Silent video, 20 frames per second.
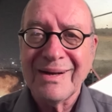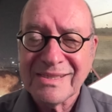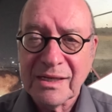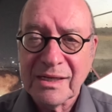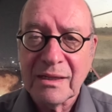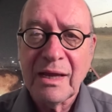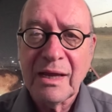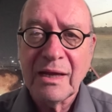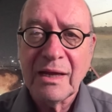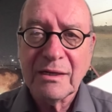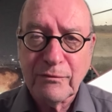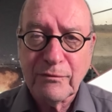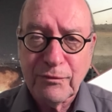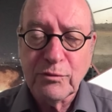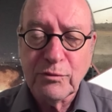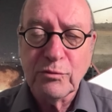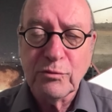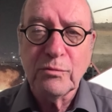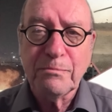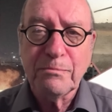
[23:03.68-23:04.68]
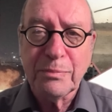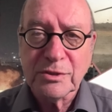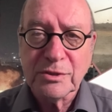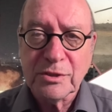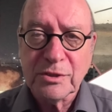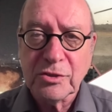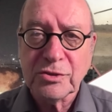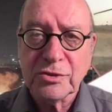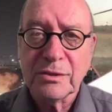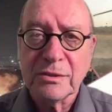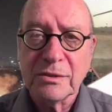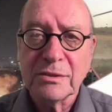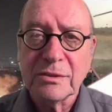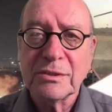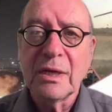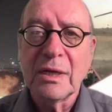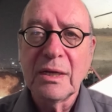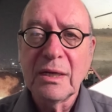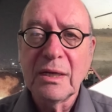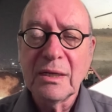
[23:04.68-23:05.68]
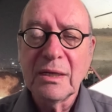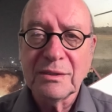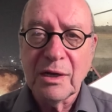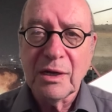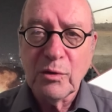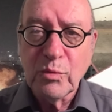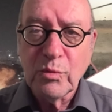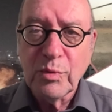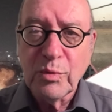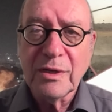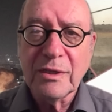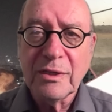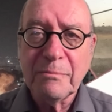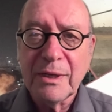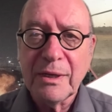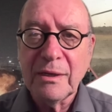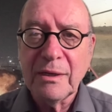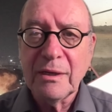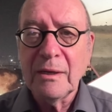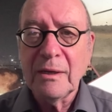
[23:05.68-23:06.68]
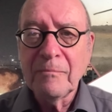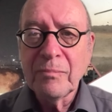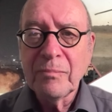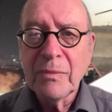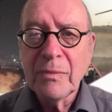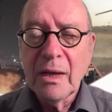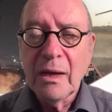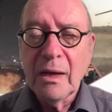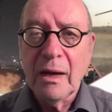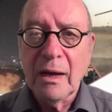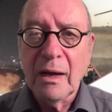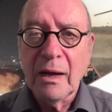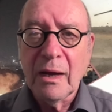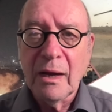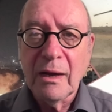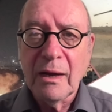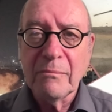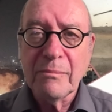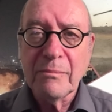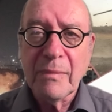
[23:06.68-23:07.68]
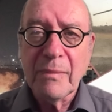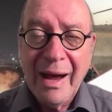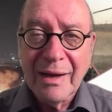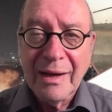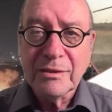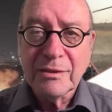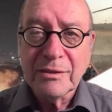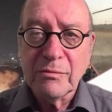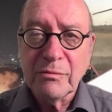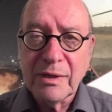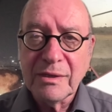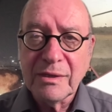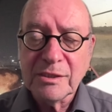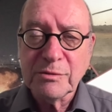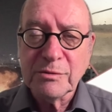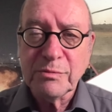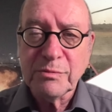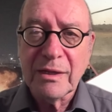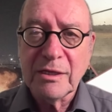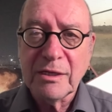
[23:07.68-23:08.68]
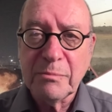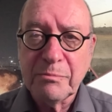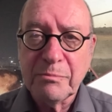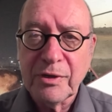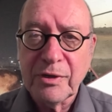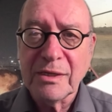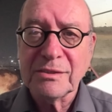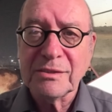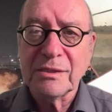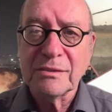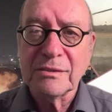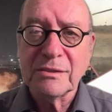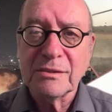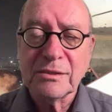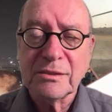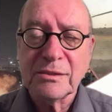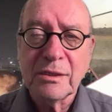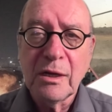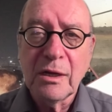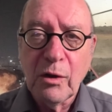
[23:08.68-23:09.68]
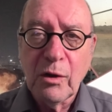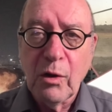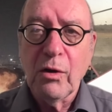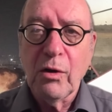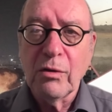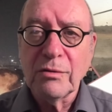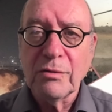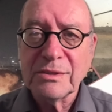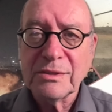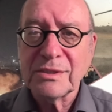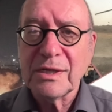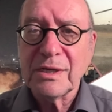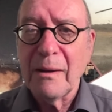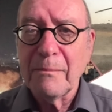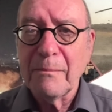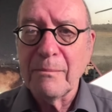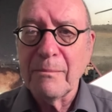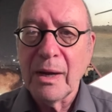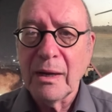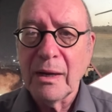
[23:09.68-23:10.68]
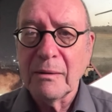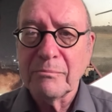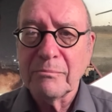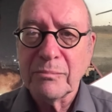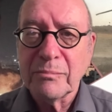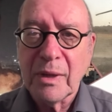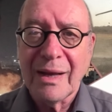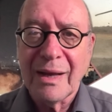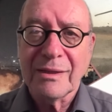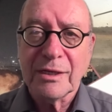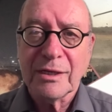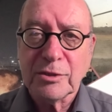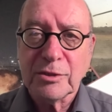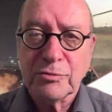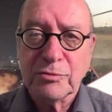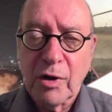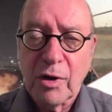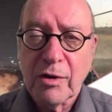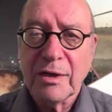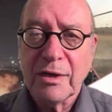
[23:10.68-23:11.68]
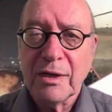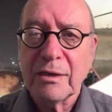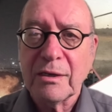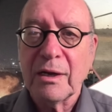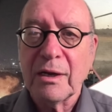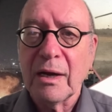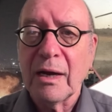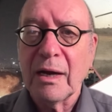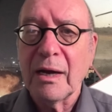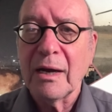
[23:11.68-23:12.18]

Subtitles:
a select few positions, there will be either an Israeli presence or some electronic